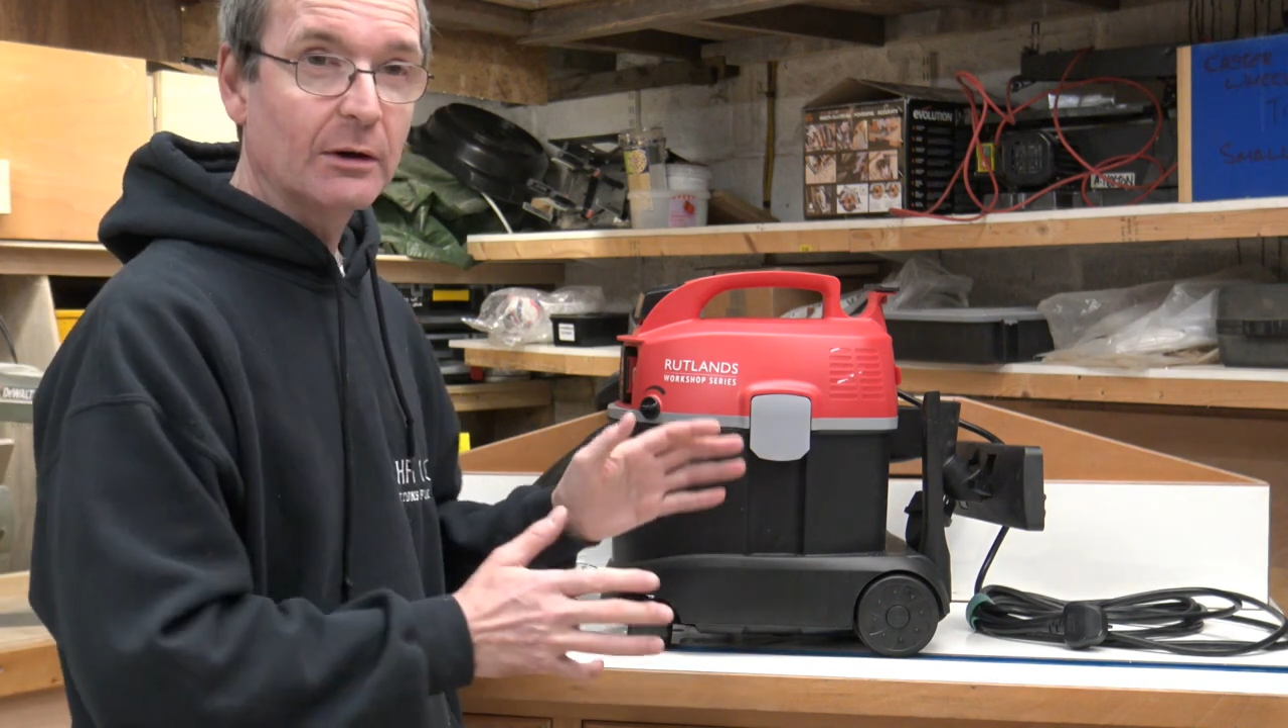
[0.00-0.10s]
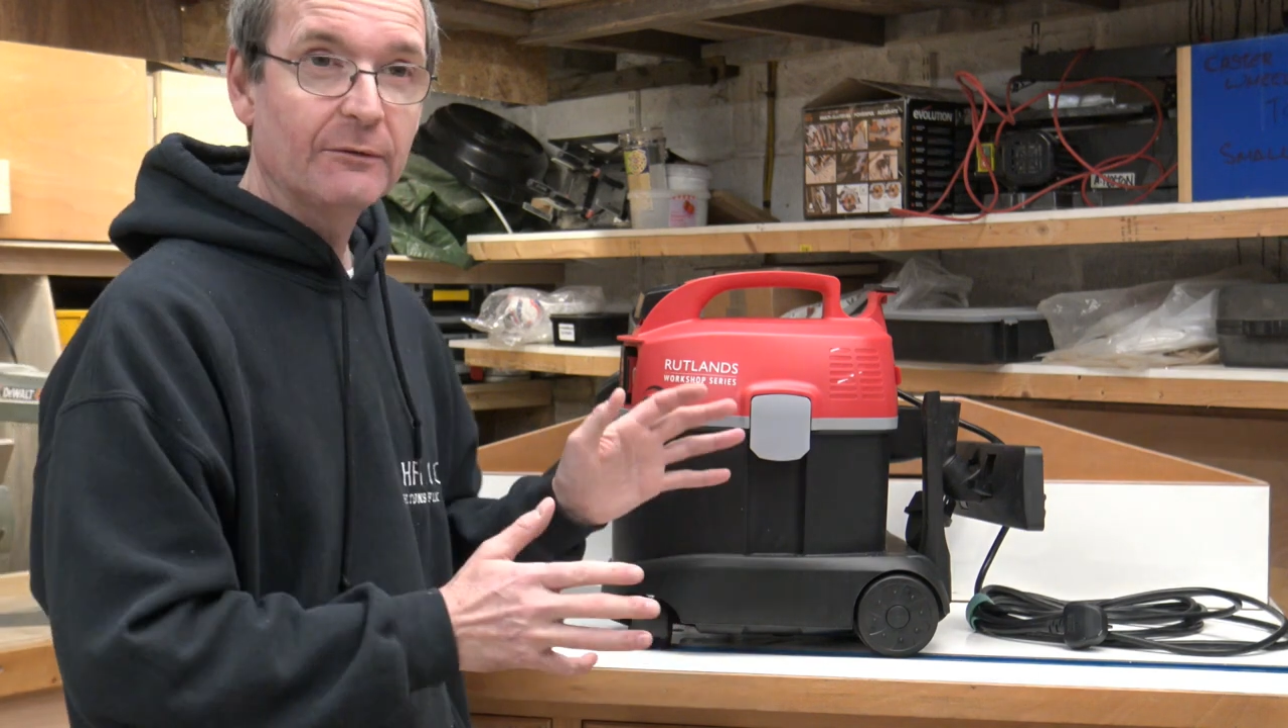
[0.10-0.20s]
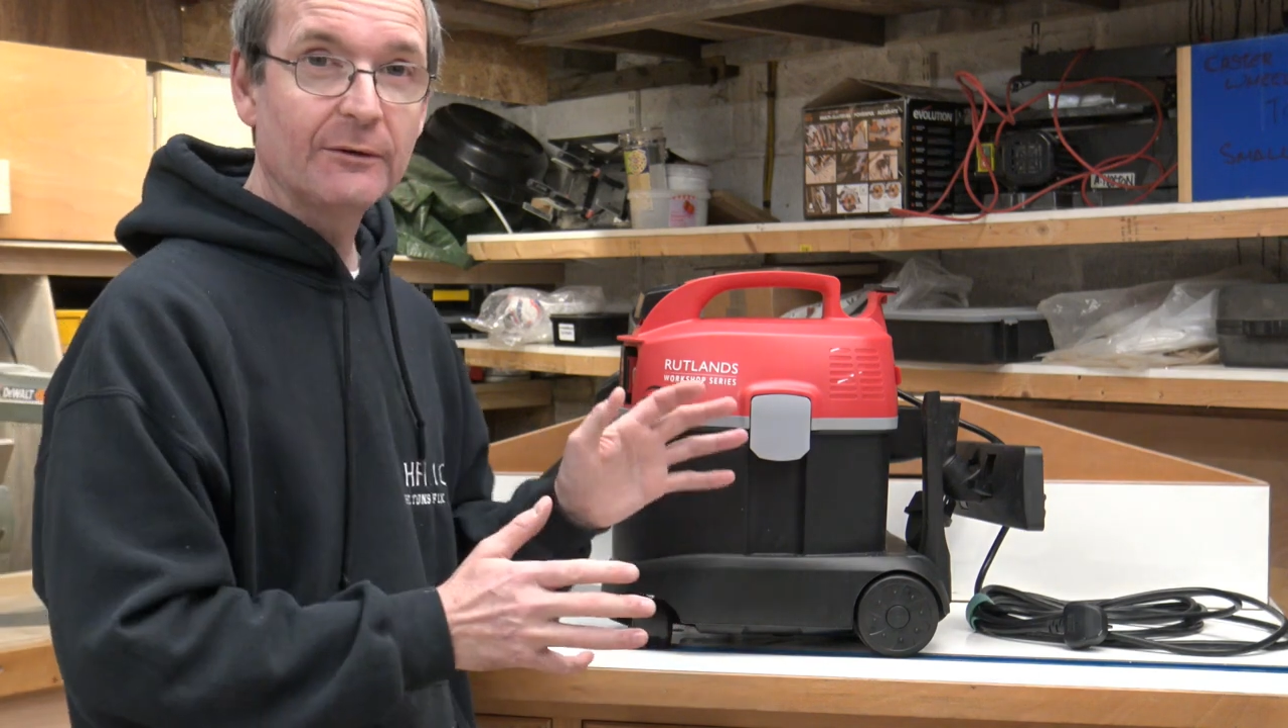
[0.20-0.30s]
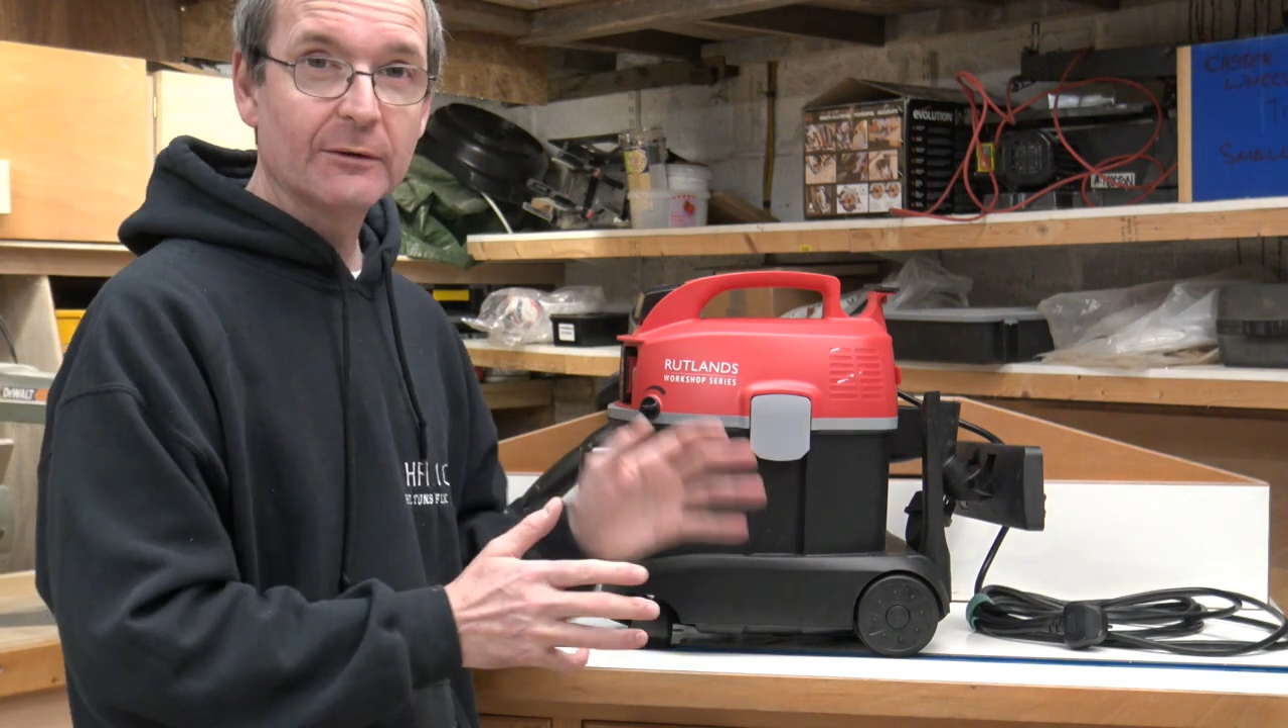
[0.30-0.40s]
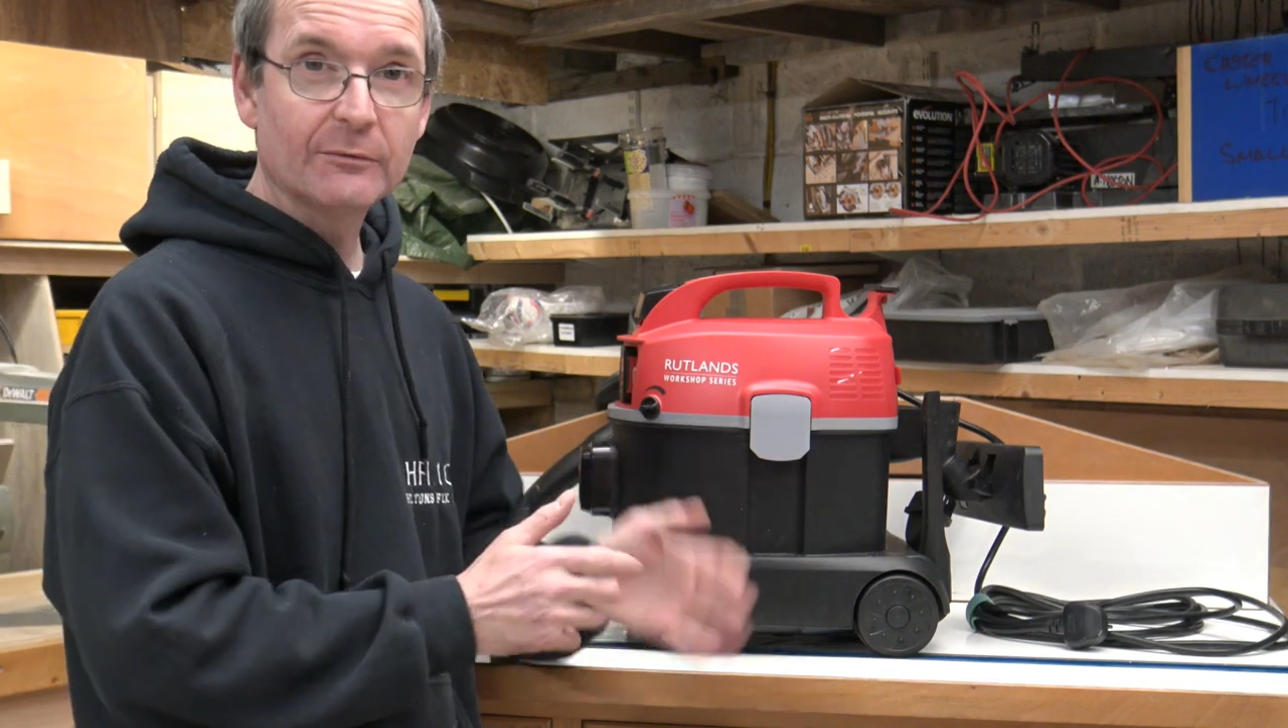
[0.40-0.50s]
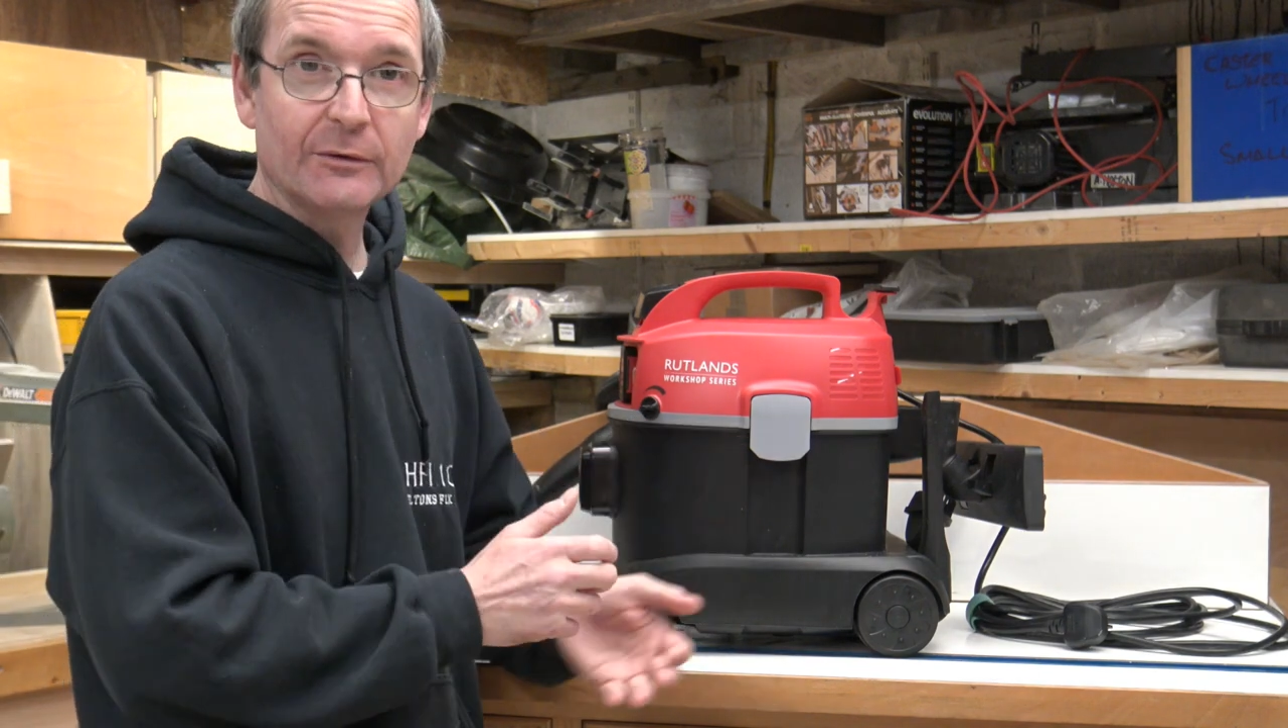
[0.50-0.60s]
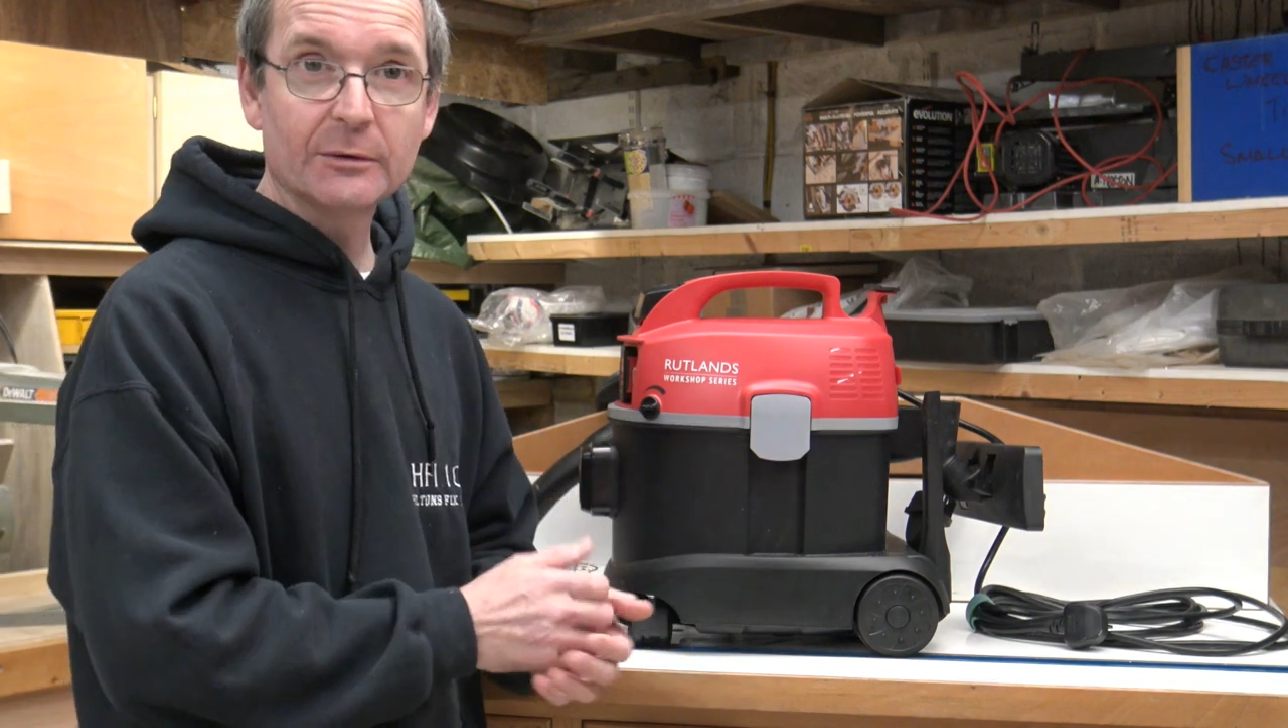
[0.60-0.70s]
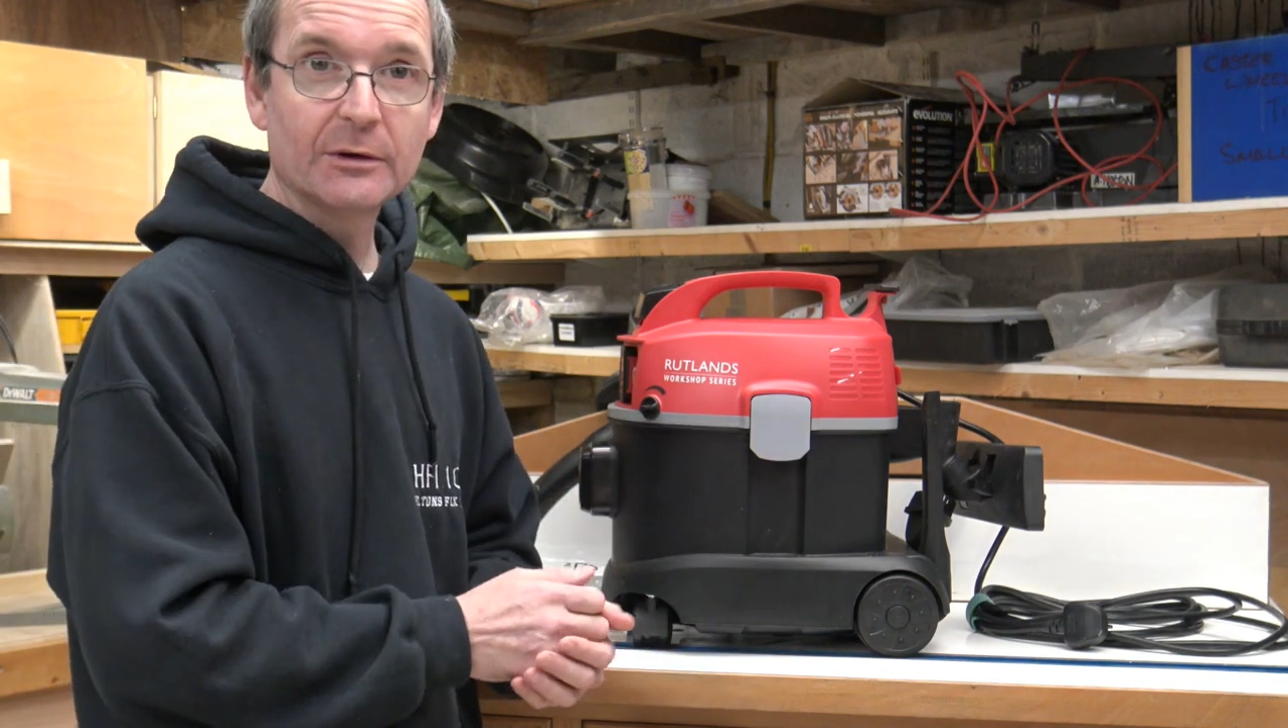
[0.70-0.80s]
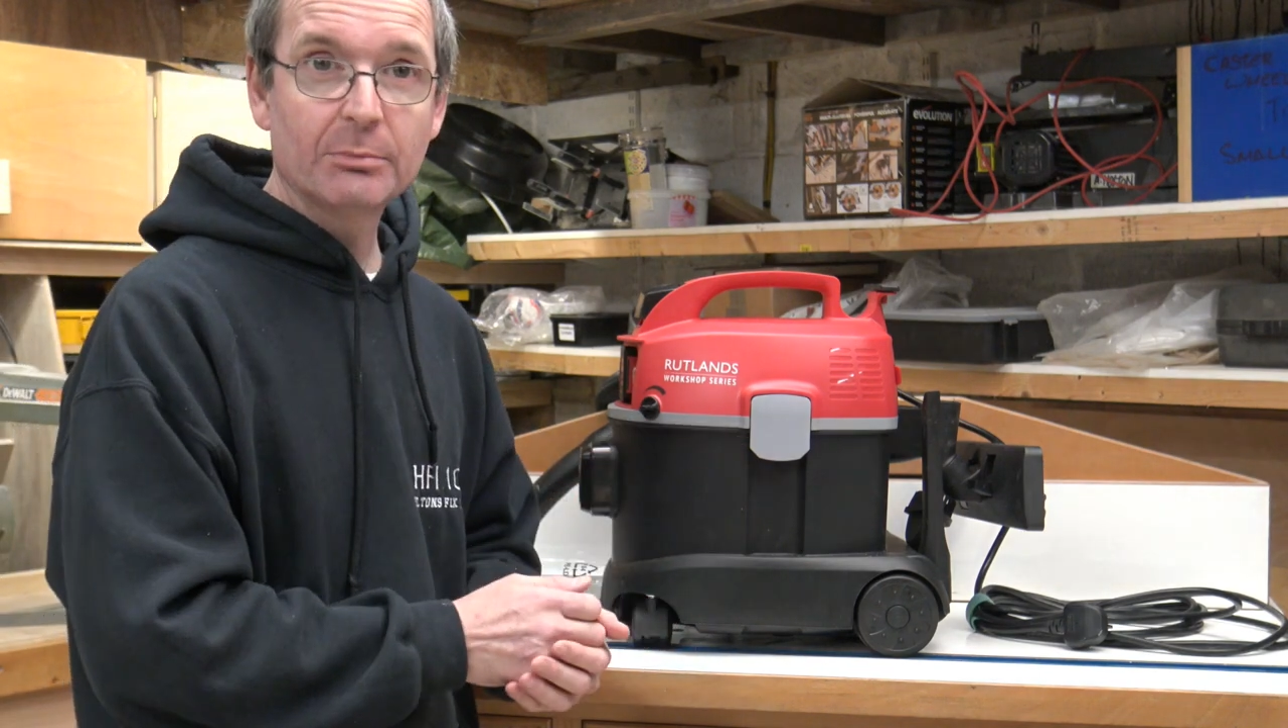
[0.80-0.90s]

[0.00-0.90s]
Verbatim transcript: I found very